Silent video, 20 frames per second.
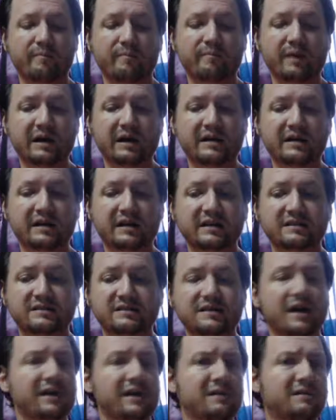but it's
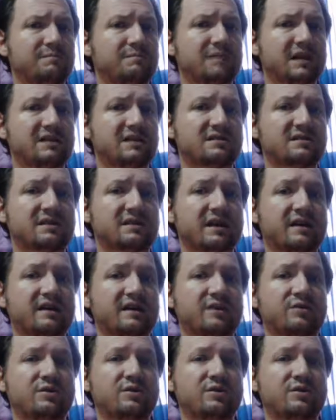not a temptation that you